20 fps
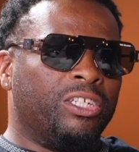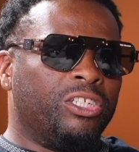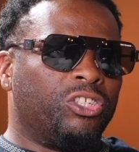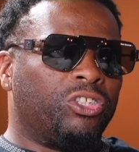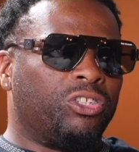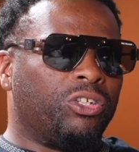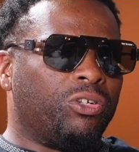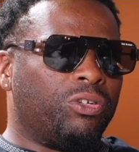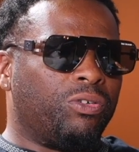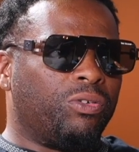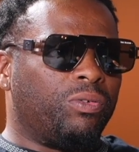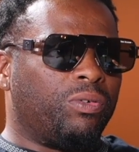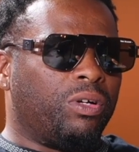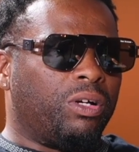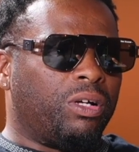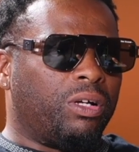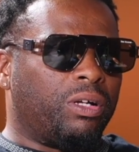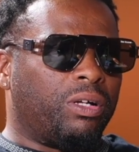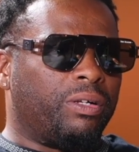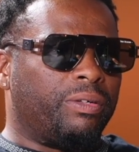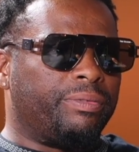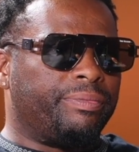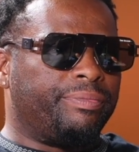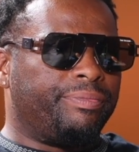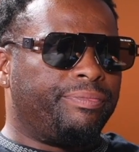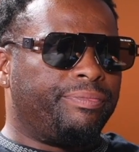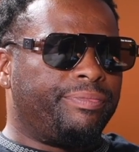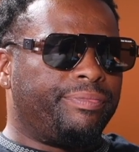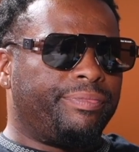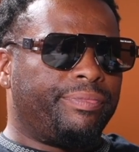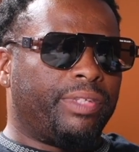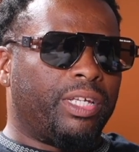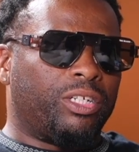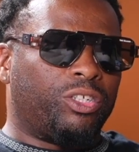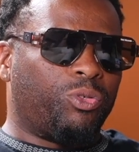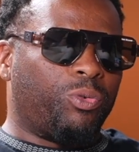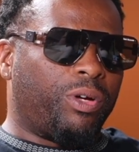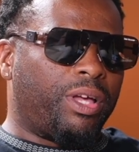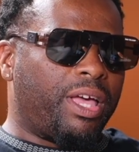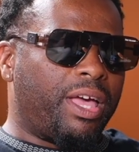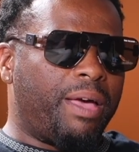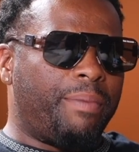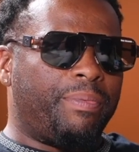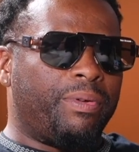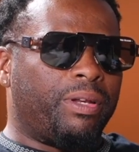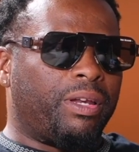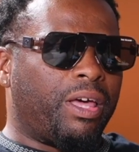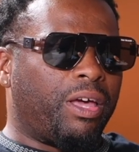So that's what happened.